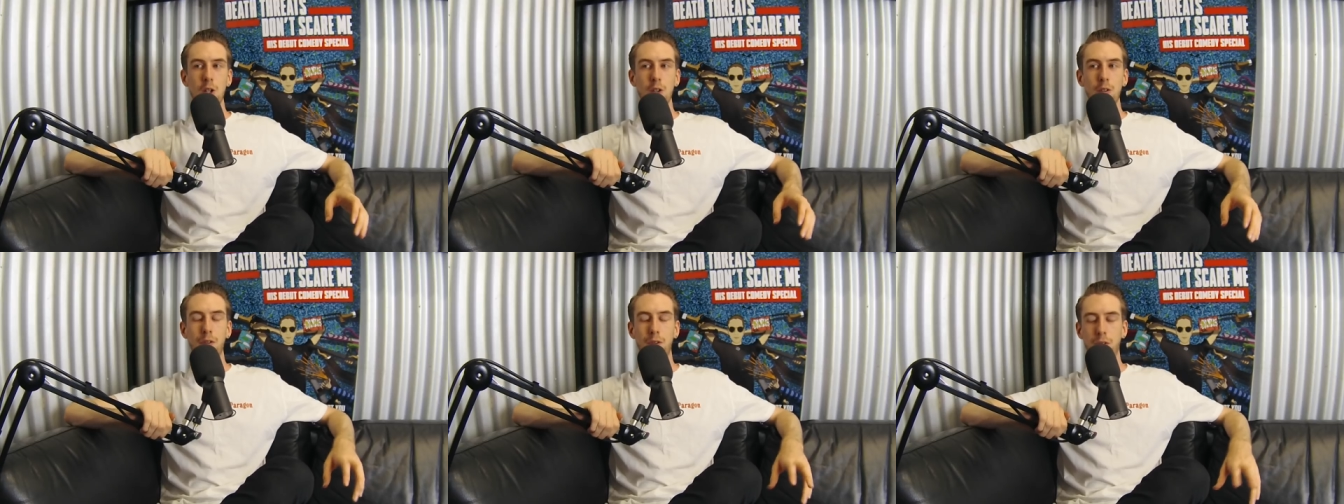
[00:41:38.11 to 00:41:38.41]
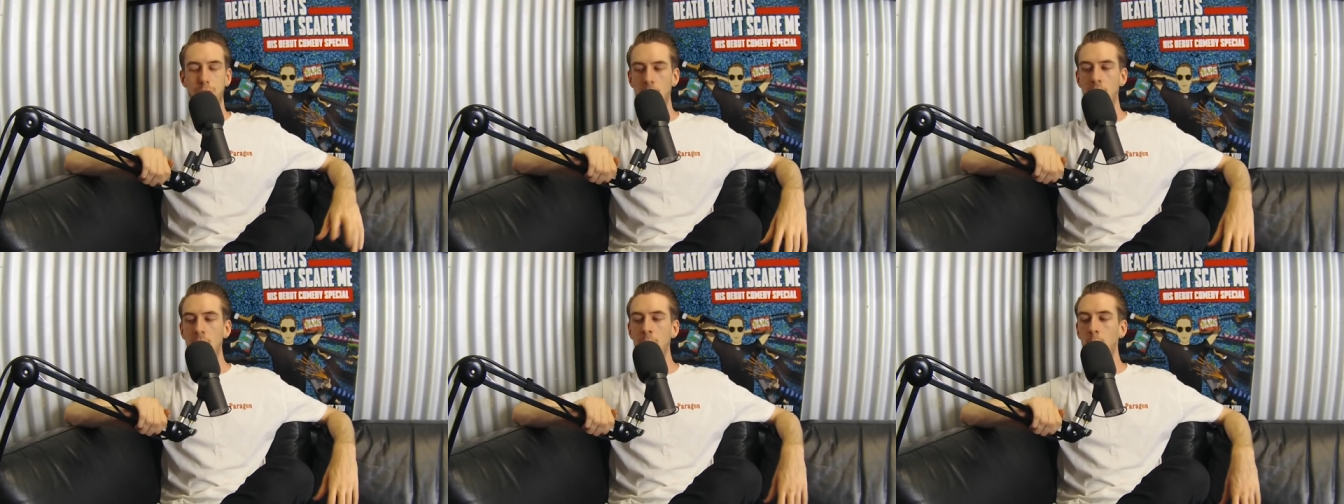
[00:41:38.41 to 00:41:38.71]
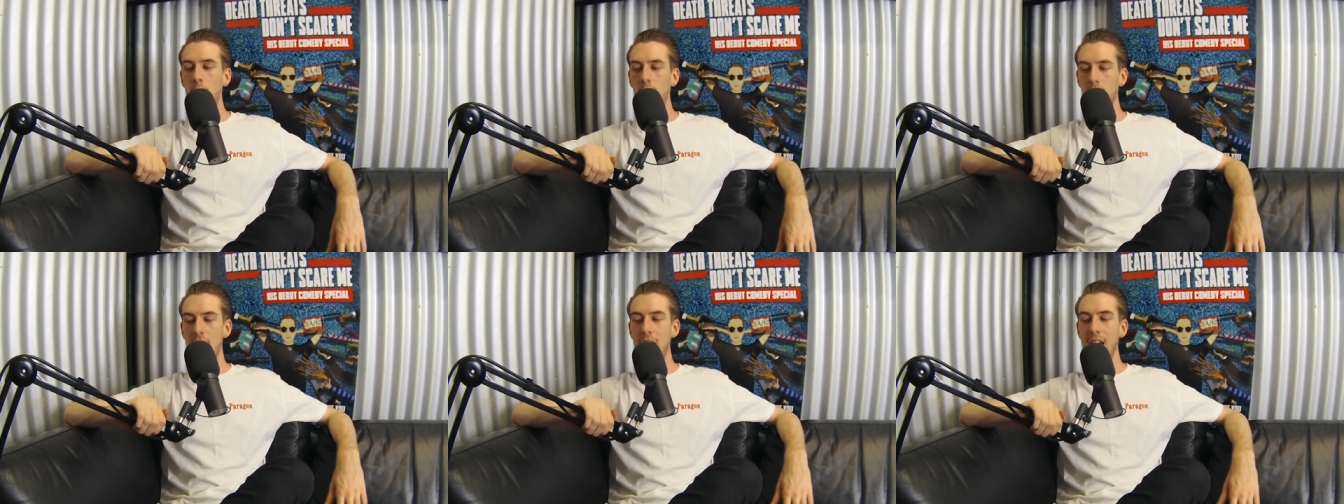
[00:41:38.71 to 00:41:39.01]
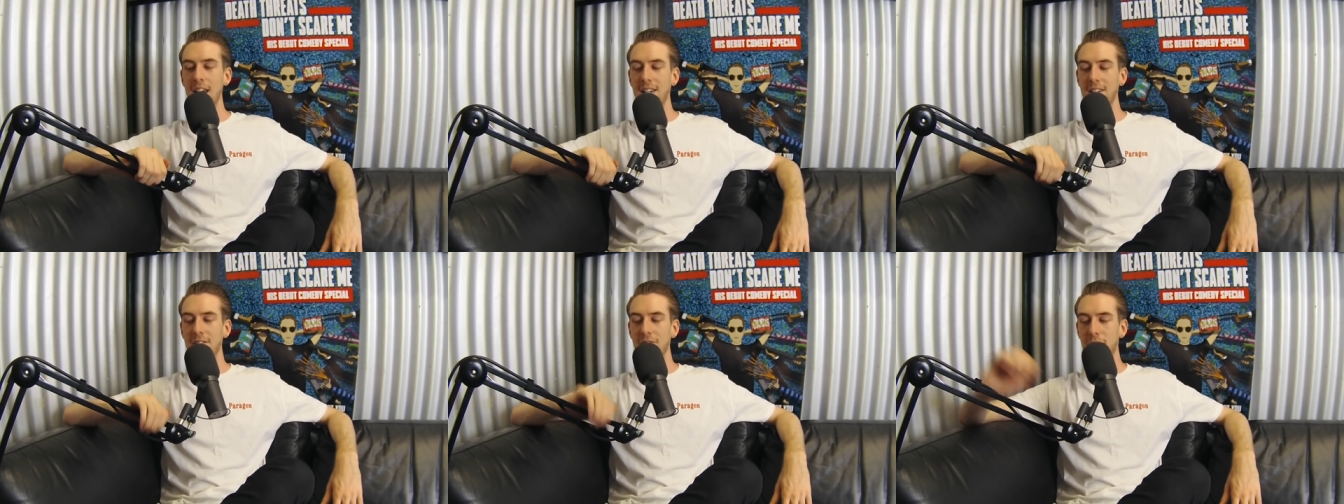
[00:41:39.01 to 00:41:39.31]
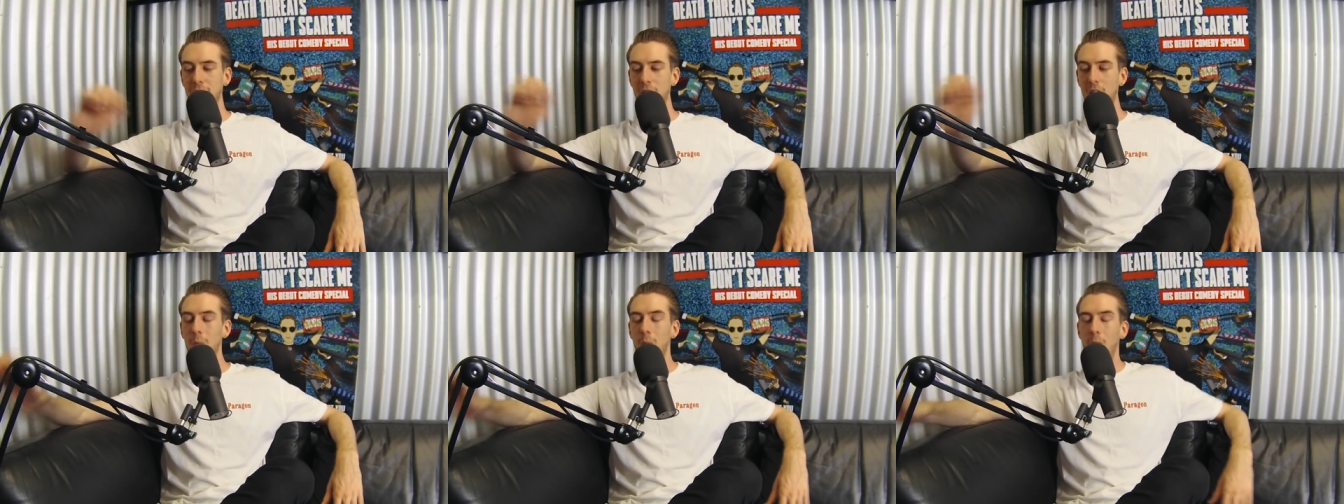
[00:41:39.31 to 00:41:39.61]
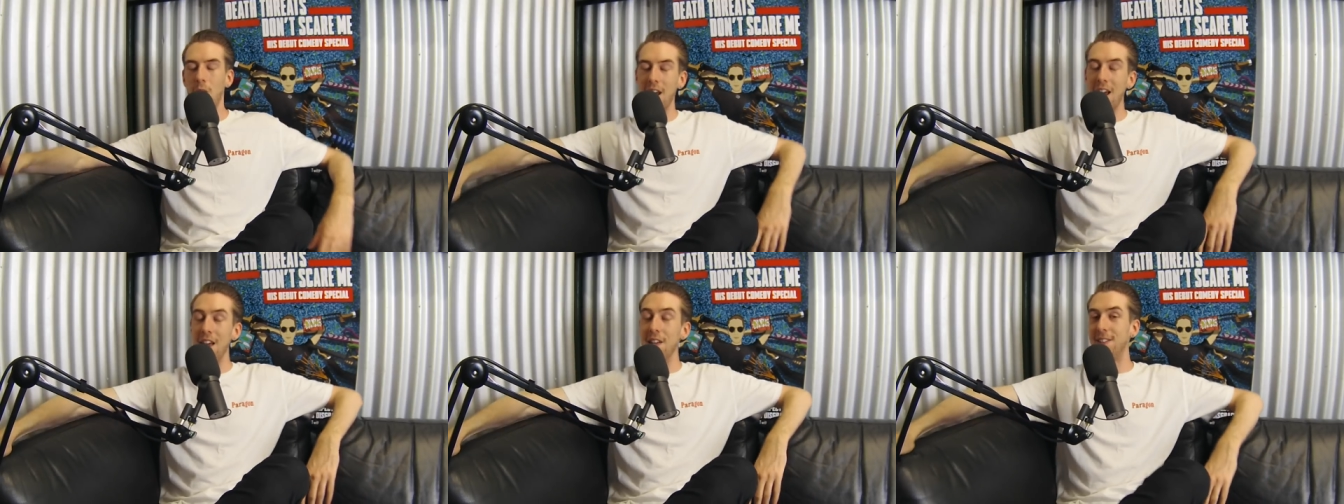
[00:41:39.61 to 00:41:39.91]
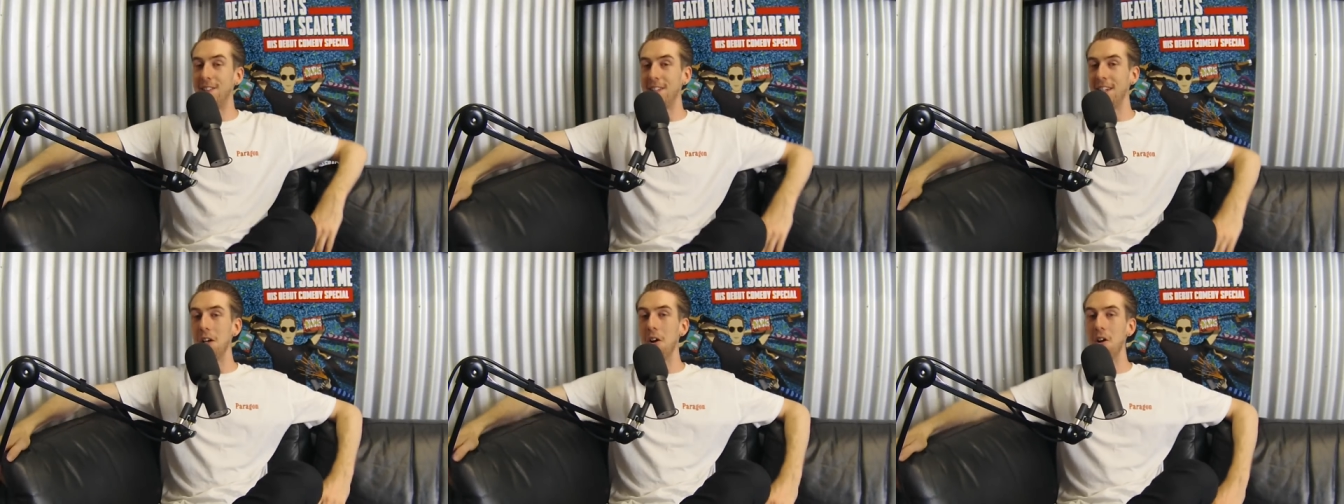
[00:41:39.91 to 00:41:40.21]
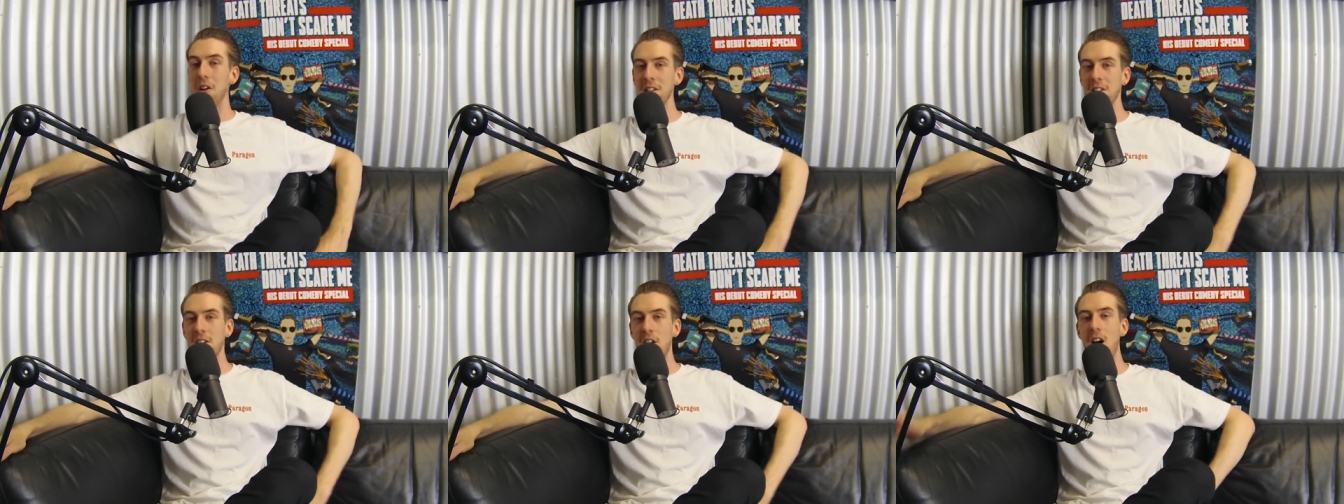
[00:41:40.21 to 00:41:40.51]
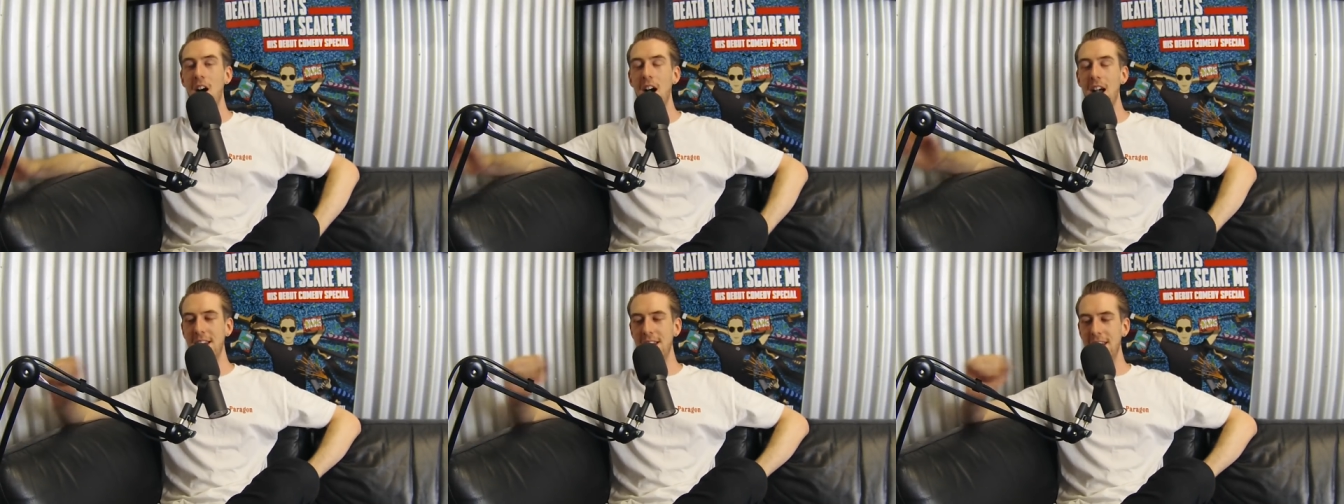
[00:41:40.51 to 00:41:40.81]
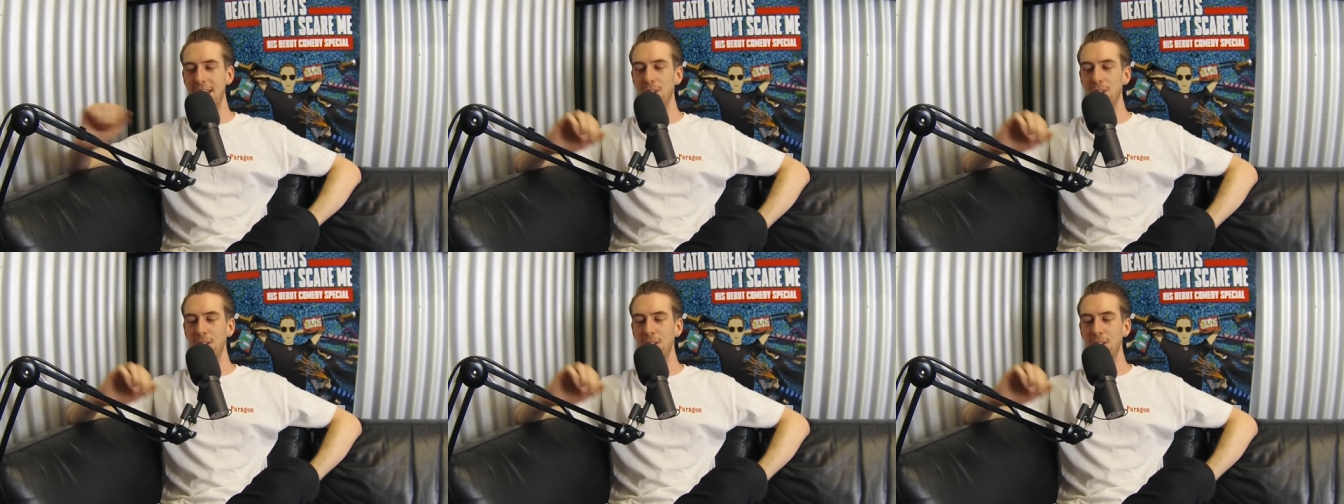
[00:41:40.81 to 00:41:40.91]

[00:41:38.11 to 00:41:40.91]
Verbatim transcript: from what I from what I see online,